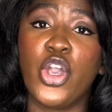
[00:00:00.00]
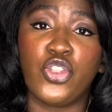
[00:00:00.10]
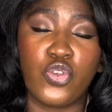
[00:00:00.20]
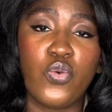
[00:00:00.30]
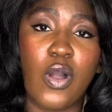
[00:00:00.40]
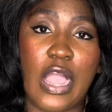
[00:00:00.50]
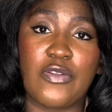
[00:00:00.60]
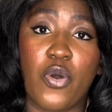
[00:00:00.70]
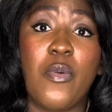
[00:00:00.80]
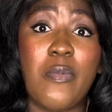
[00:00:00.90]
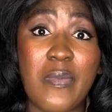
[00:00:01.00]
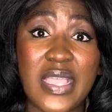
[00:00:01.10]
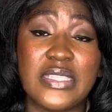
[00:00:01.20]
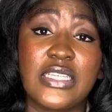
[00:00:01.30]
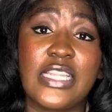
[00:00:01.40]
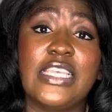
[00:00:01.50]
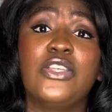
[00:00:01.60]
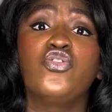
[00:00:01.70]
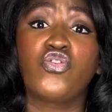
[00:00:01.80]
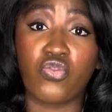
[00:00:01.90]
you are not mentally
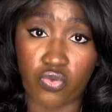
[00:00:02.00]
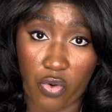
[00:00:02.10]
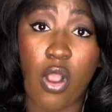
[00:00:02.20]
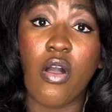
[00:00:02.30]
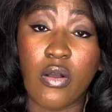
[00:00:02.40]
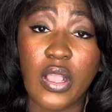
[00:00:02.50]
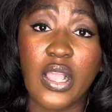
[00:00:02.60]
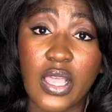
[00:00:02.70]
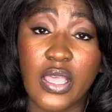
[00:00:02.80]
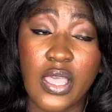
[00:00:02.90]
strong,